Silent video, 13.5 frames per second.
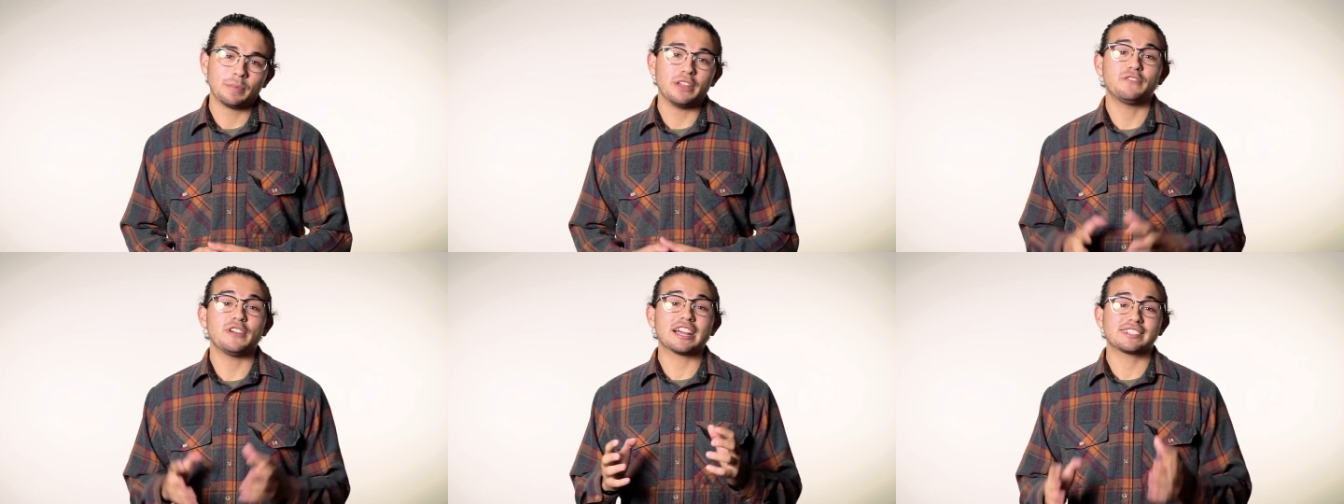
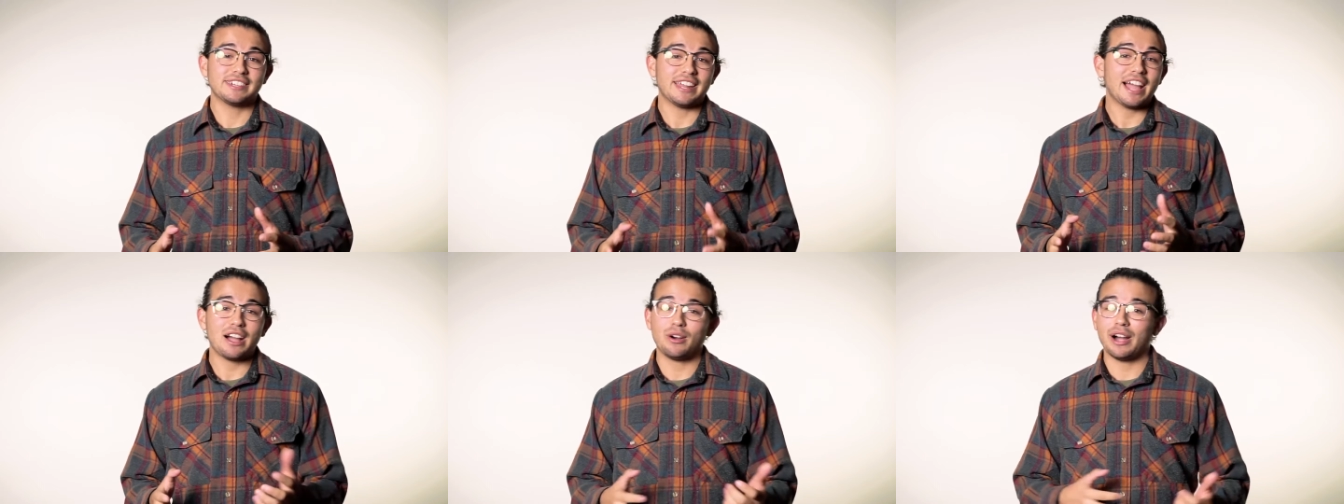In fact,
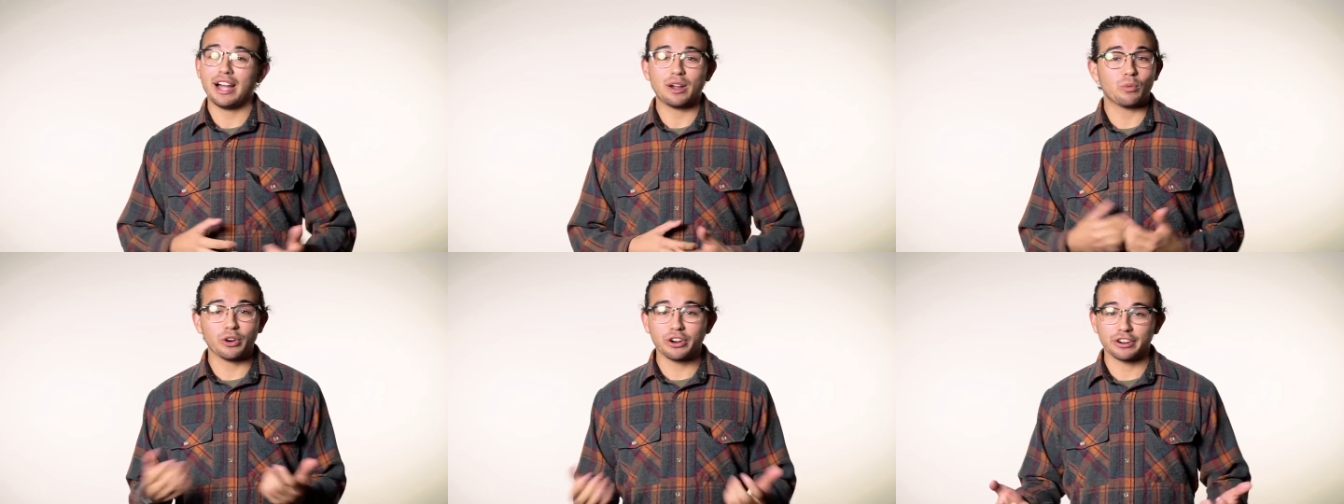now
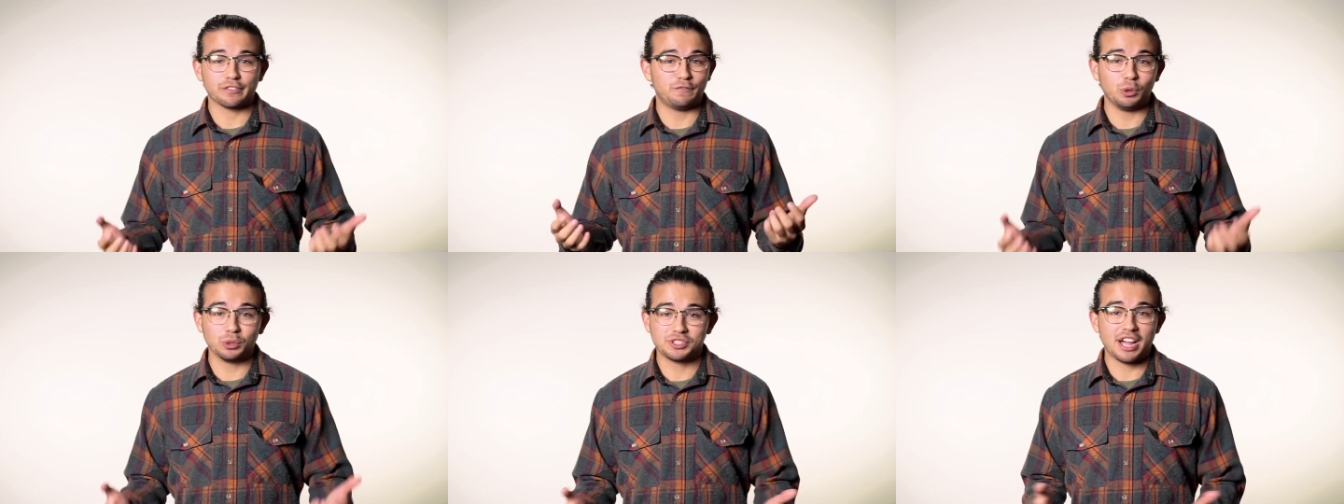I work
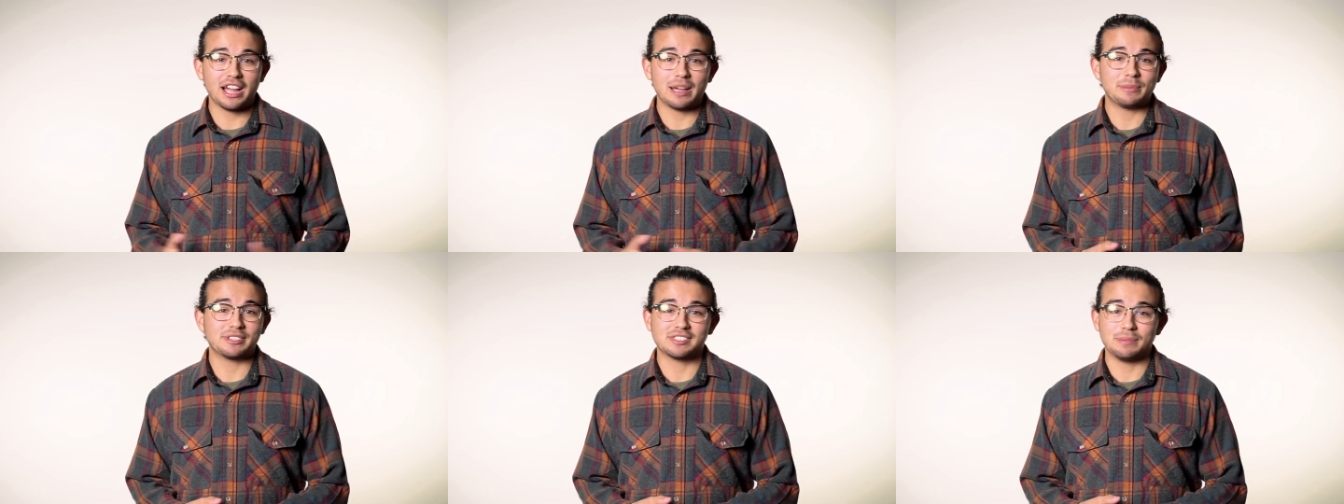full
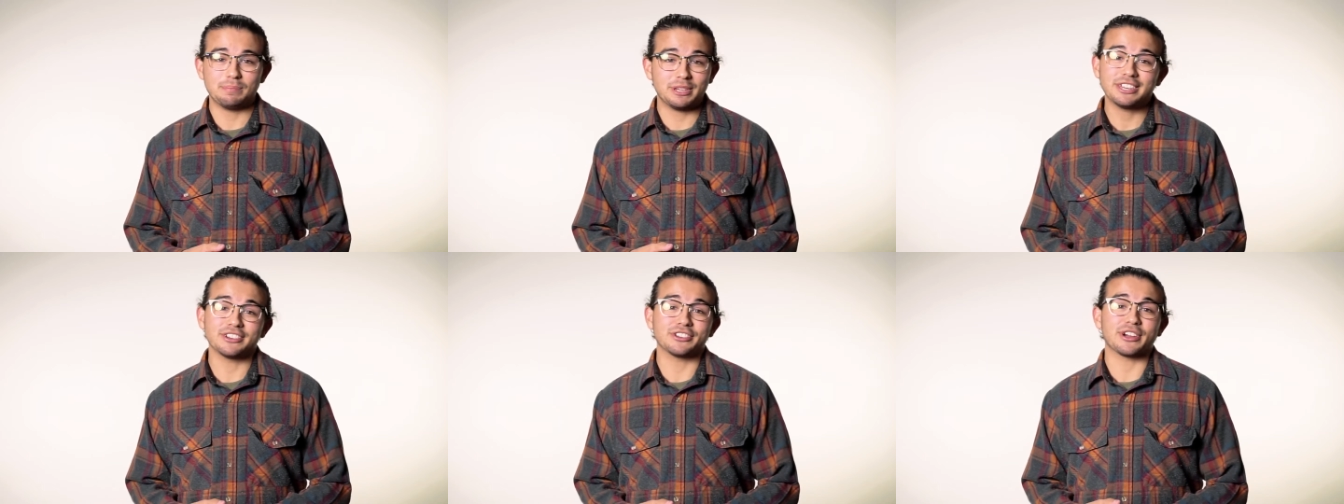time as the
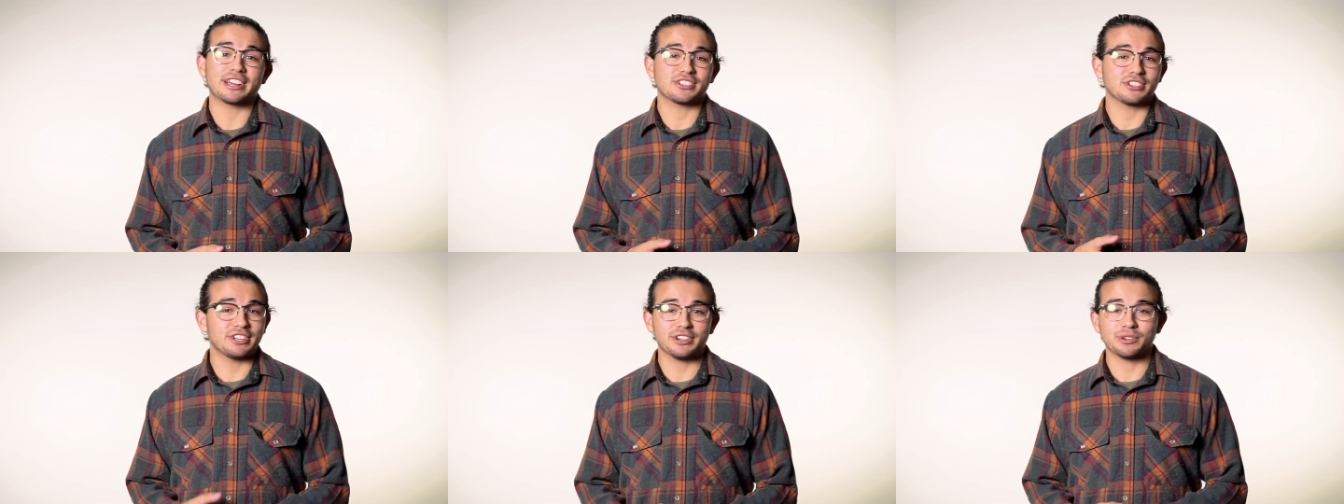media
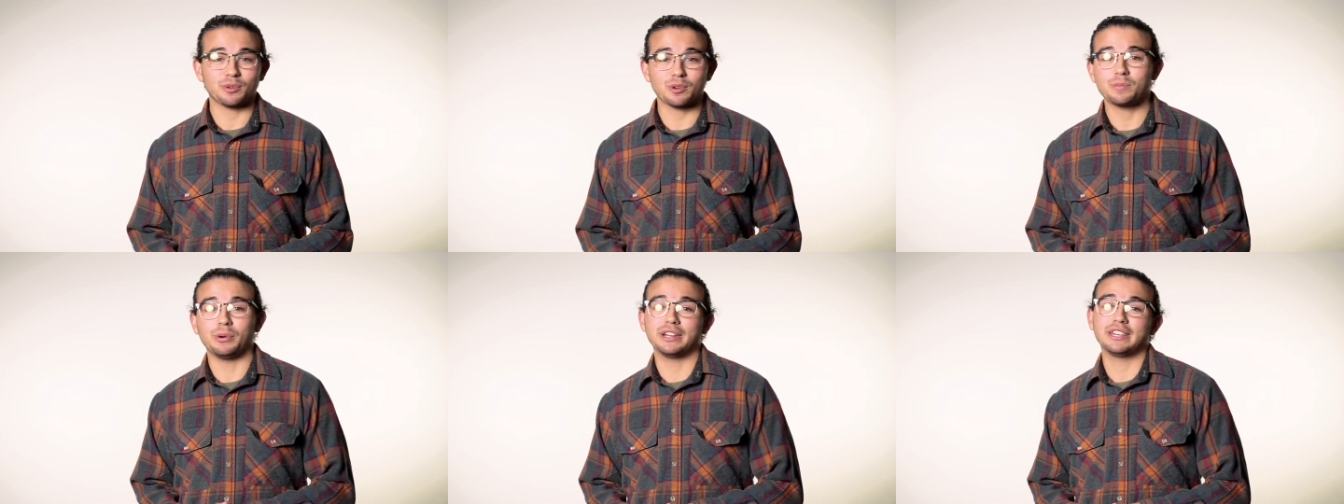director here at
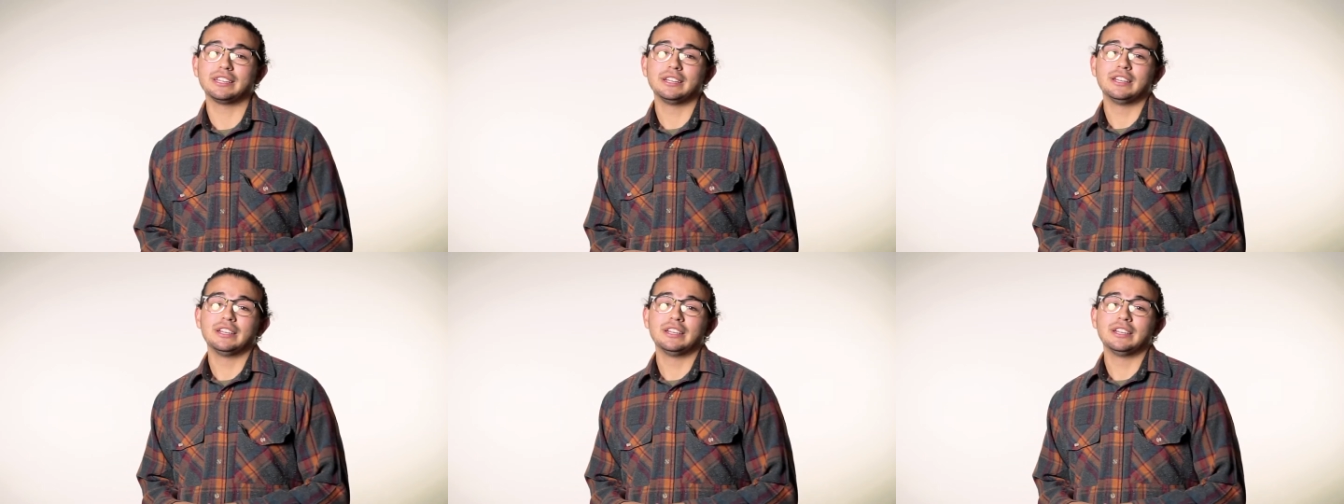Northpoint.